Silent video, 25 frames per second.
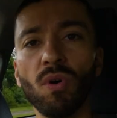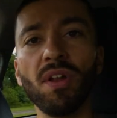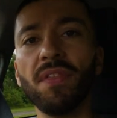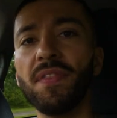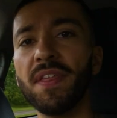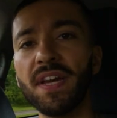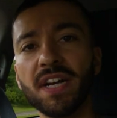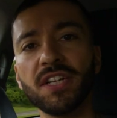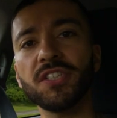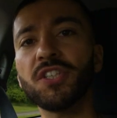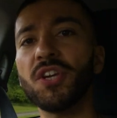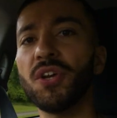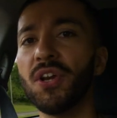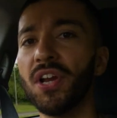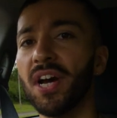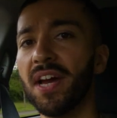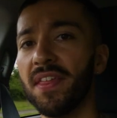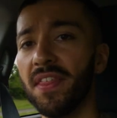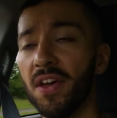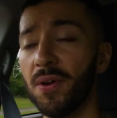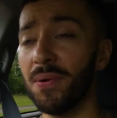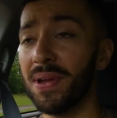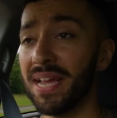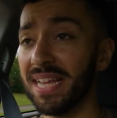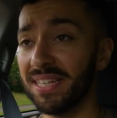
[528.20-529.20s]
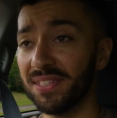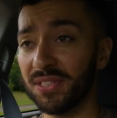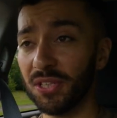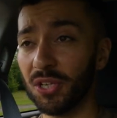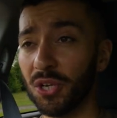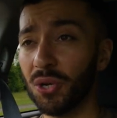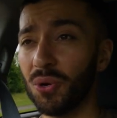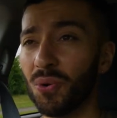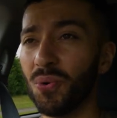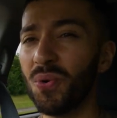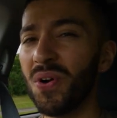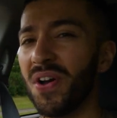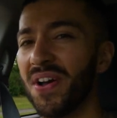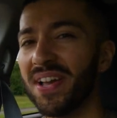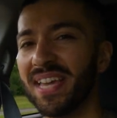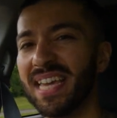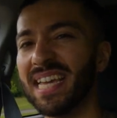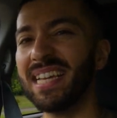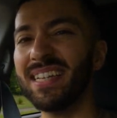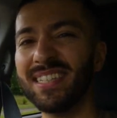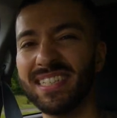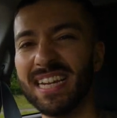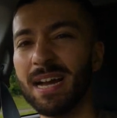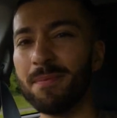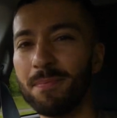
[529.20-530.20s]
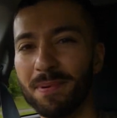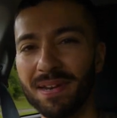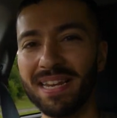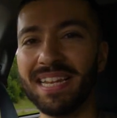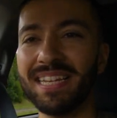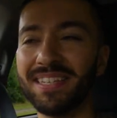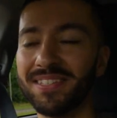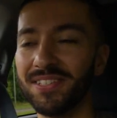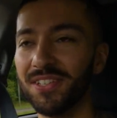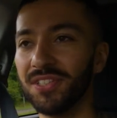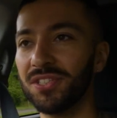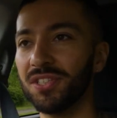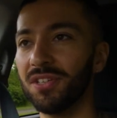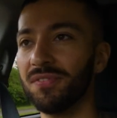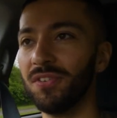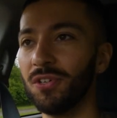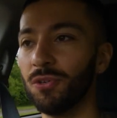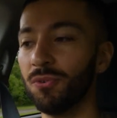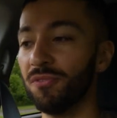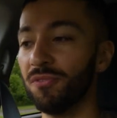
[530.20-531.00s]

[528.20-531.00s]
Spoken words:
One thing I do like though is the quirky Japaneseness of it